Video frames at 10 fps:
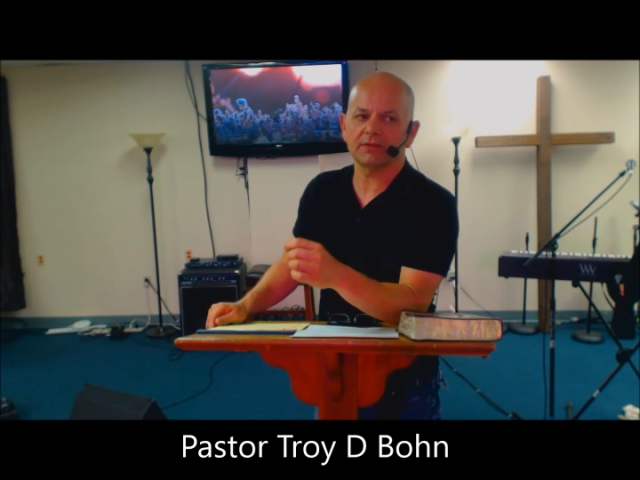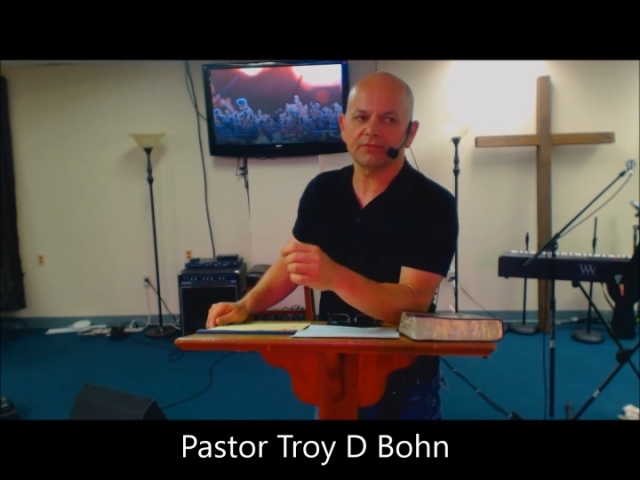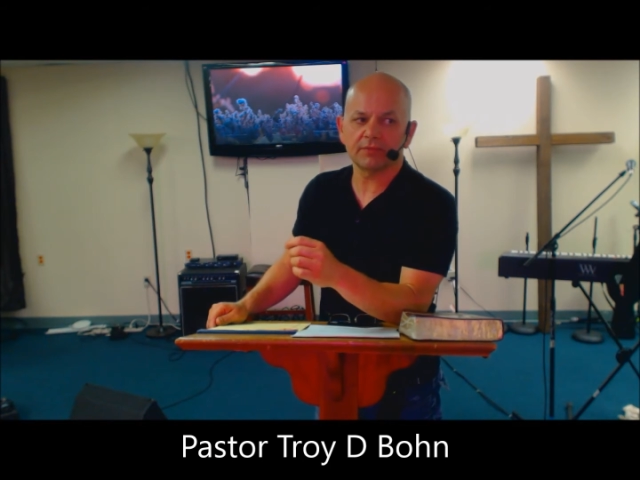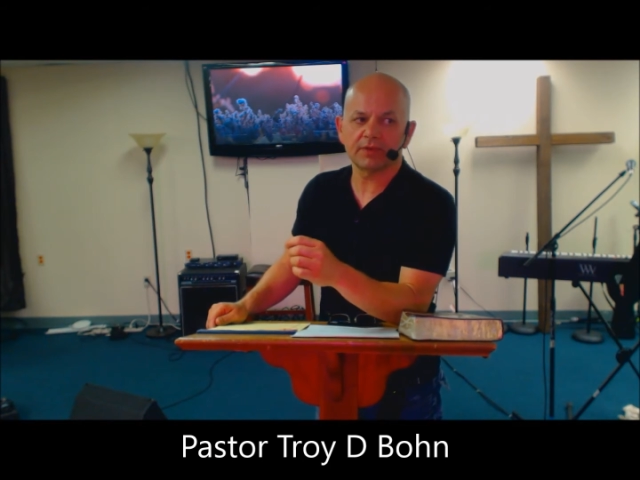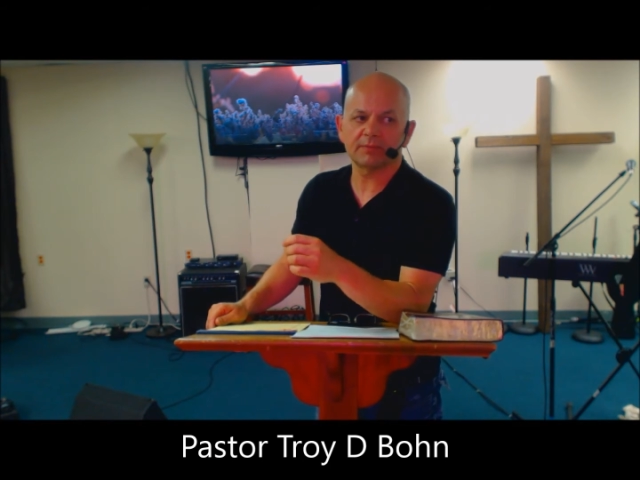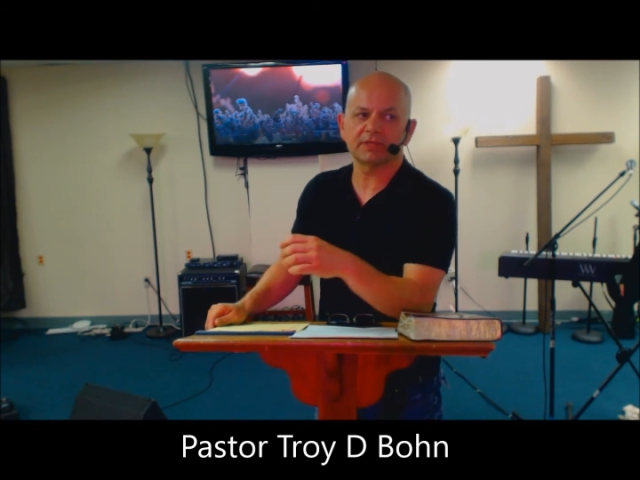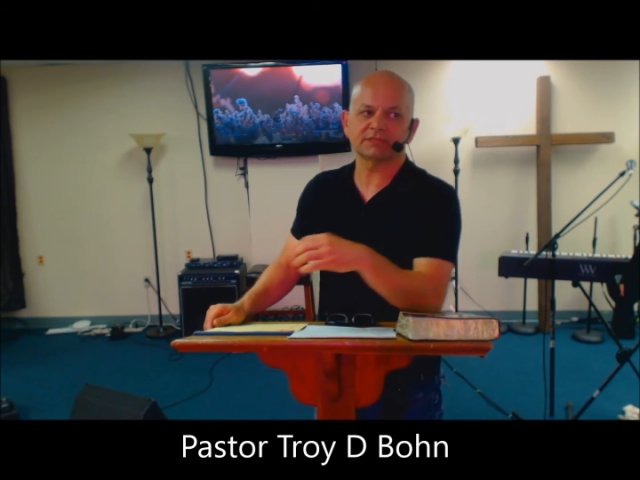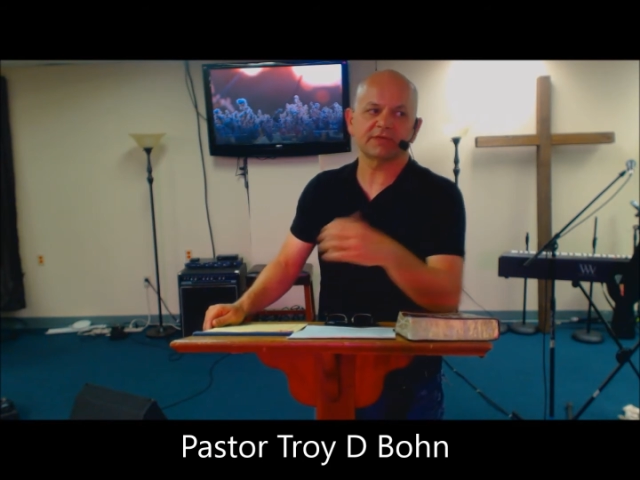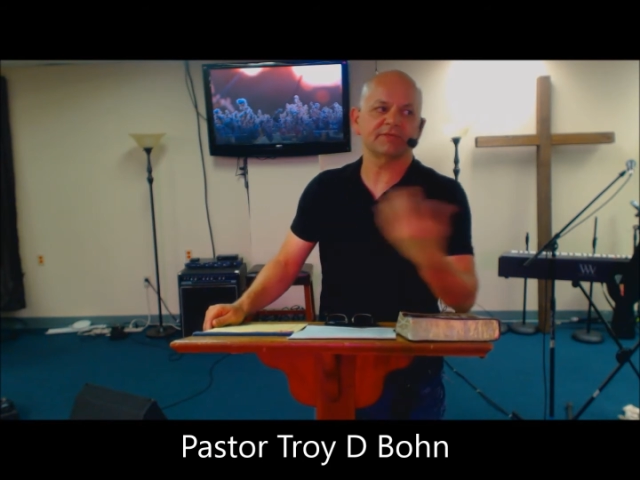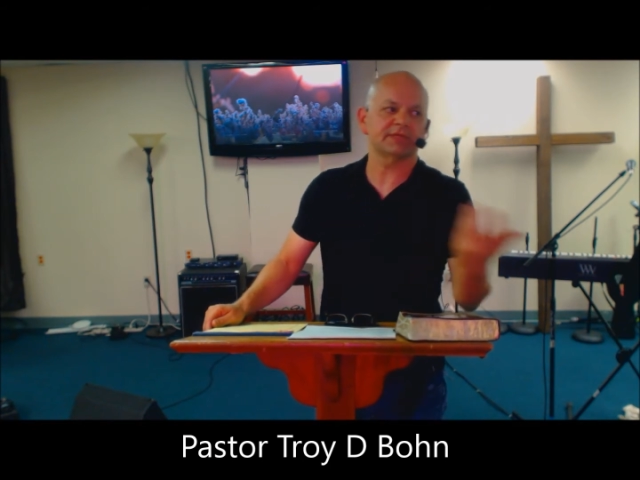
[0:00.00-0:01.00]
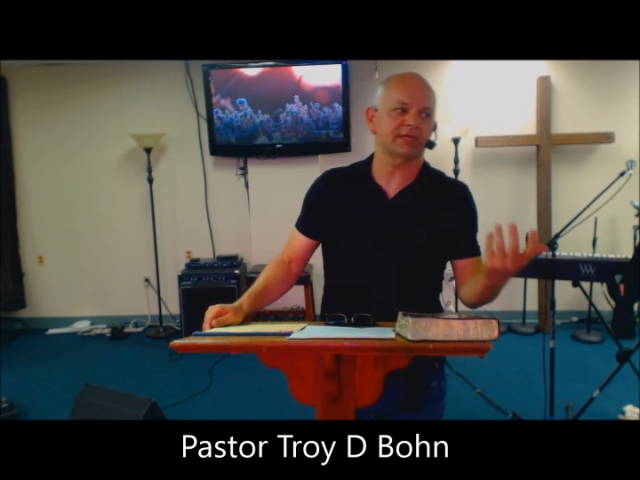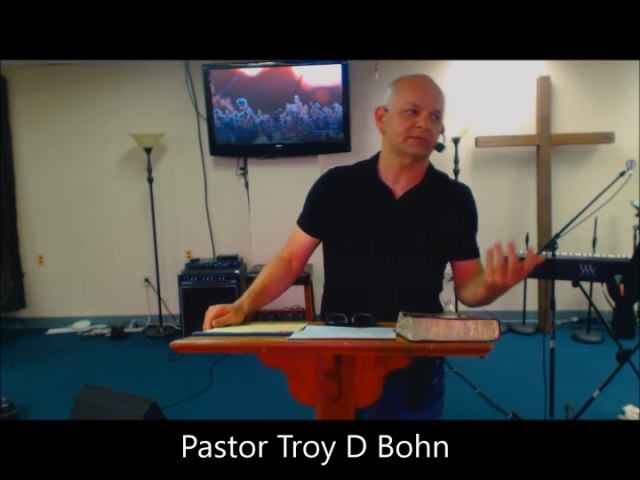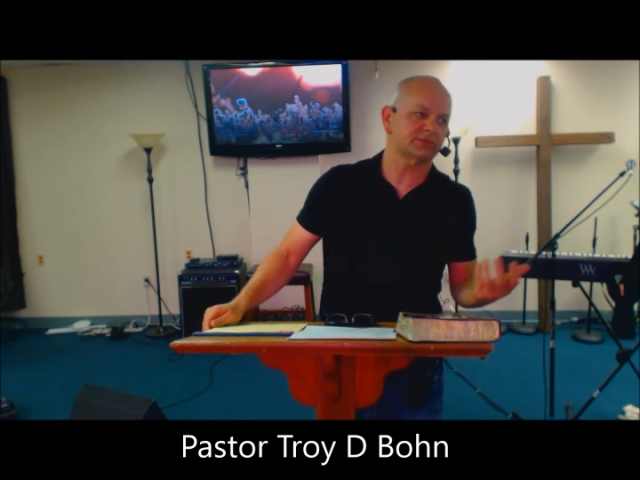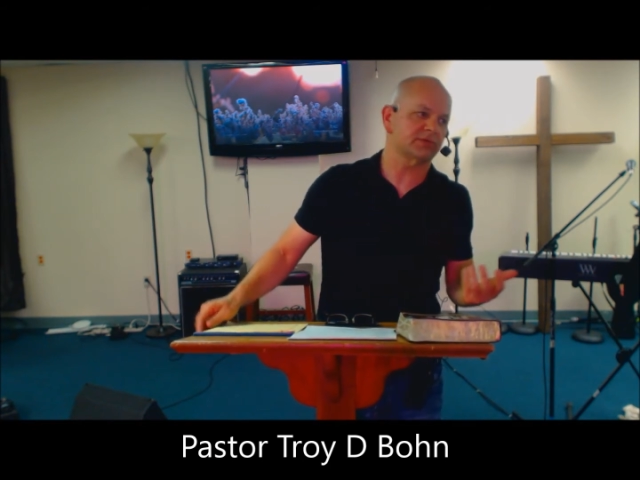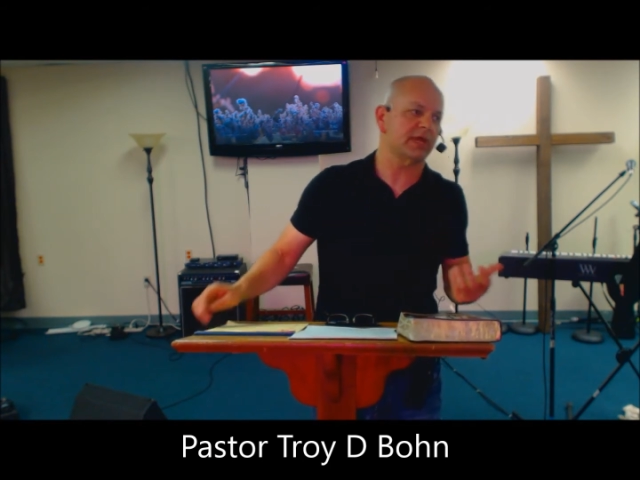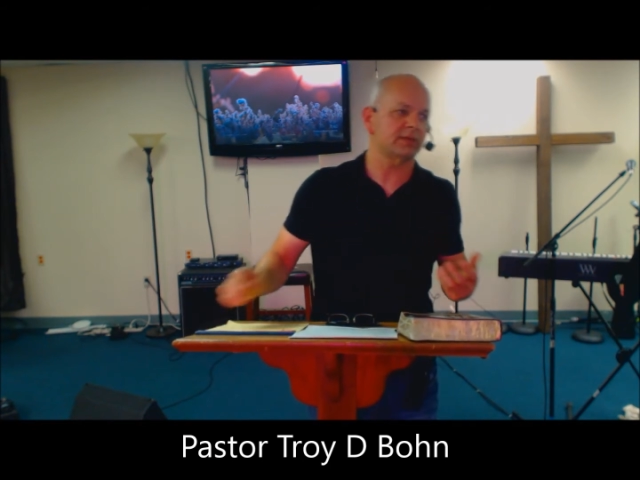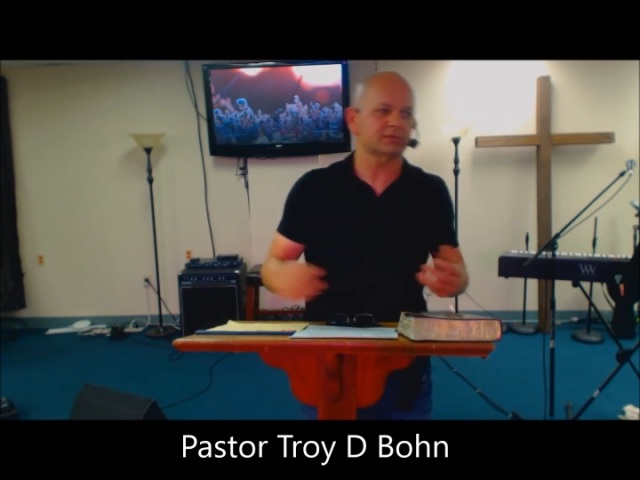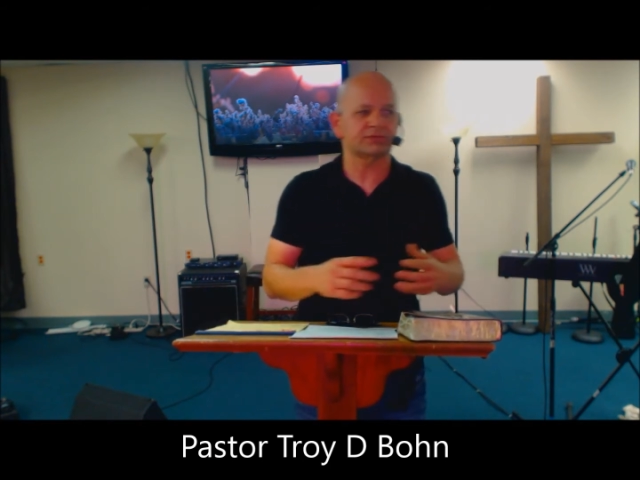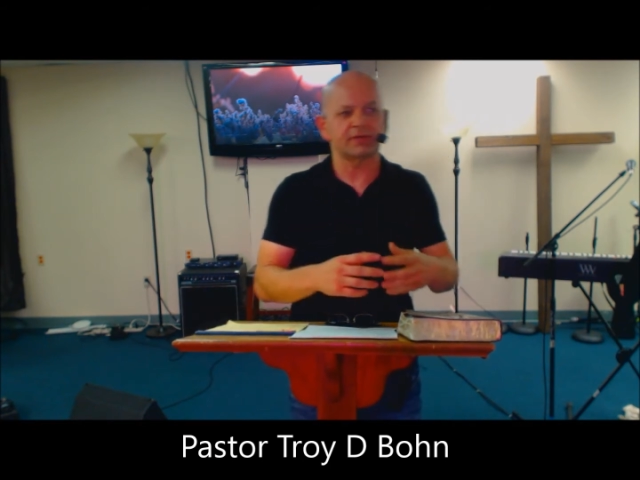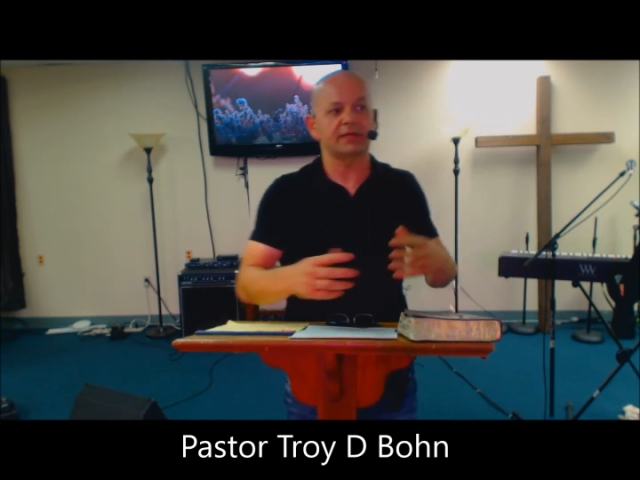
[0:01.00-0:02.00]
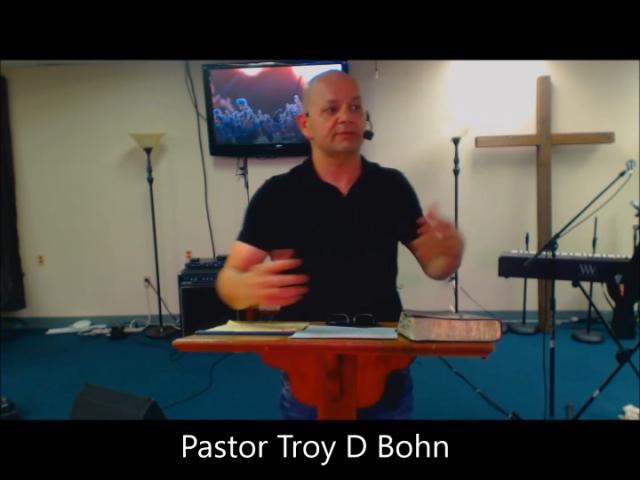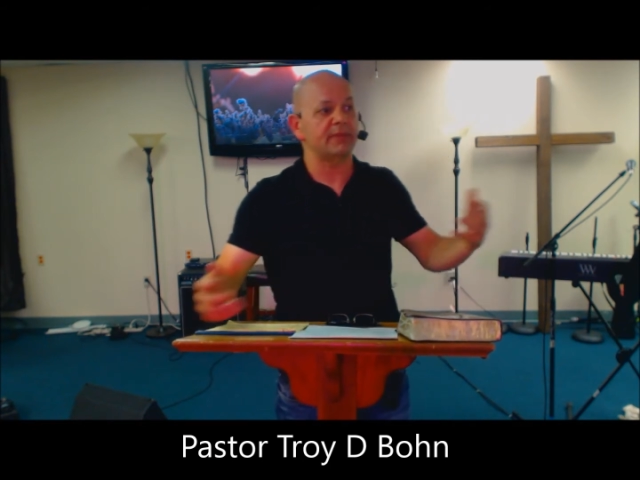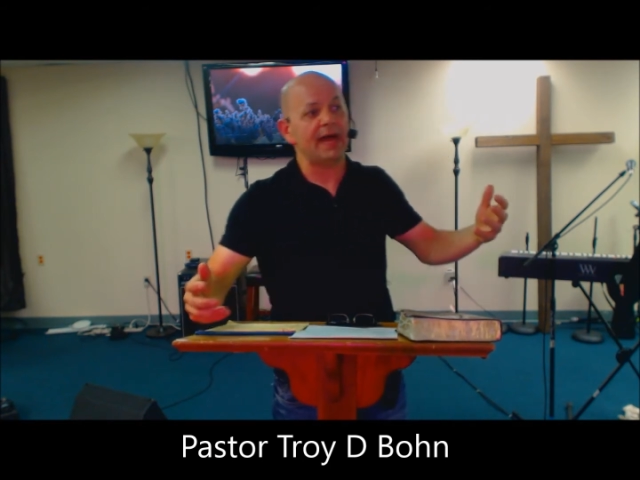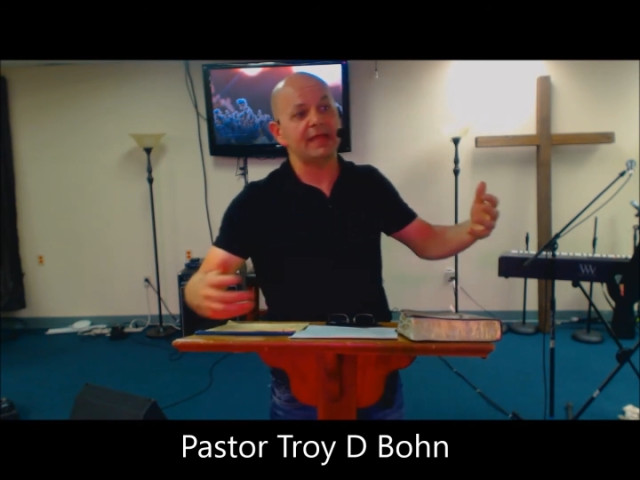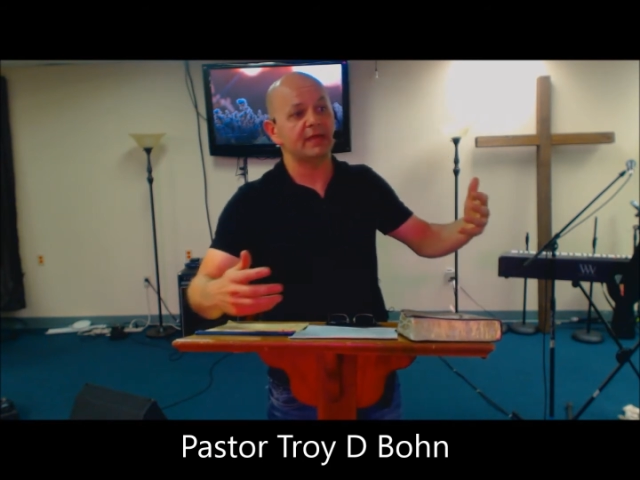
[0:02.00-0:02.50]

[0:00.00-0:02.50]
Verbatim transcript: in all authority because everything was created was created by